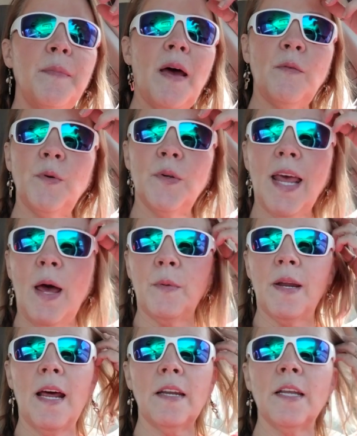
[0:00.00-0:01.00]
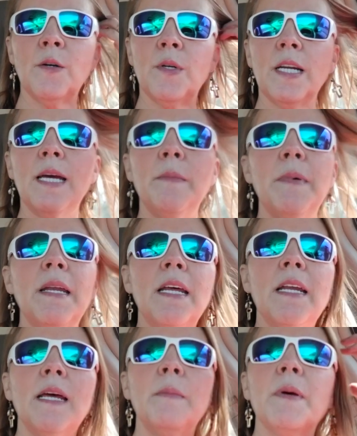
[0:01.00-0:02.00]
I ruled that one out literally
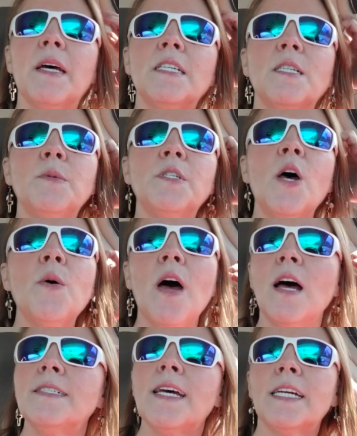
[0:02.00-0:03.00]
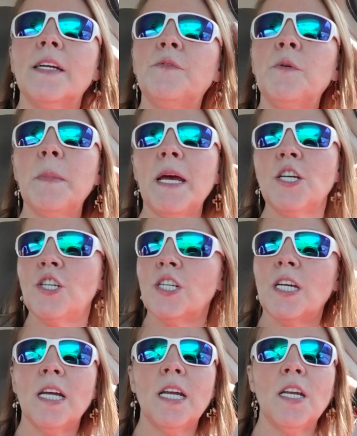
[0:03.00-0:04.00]
immediately because there was no contact
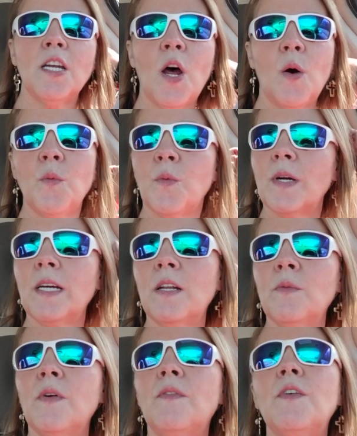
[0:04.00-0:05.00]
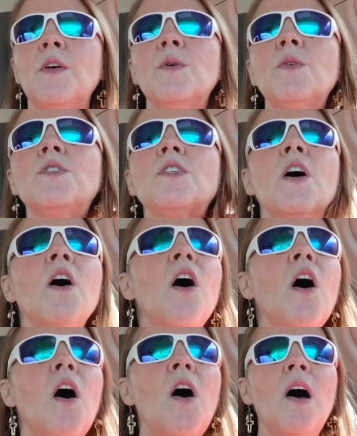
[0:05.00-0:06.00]
information, no real reviews
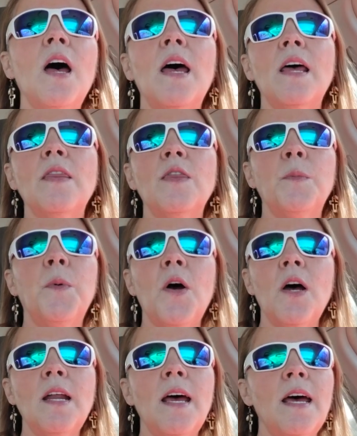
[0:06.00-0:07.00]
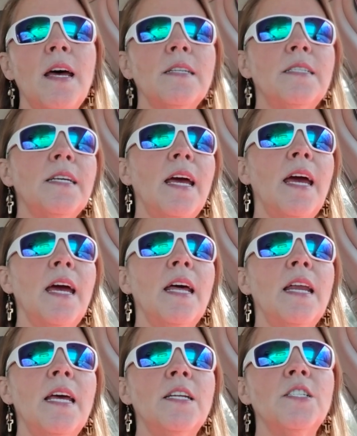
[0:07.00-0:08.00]
on the product,
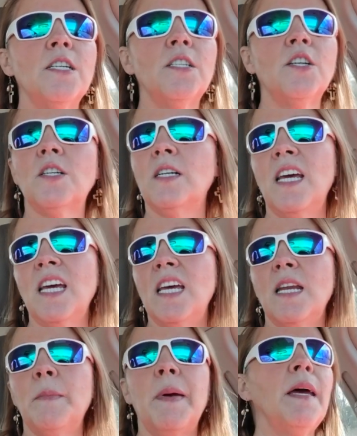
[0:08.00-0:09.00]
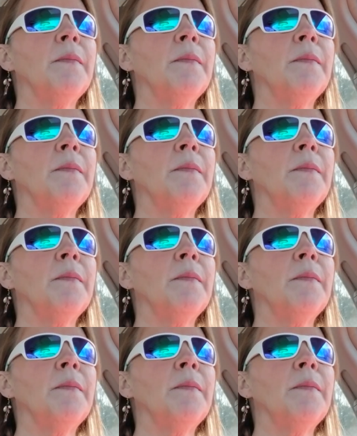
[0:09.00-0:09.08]
and it just looked hinky to me.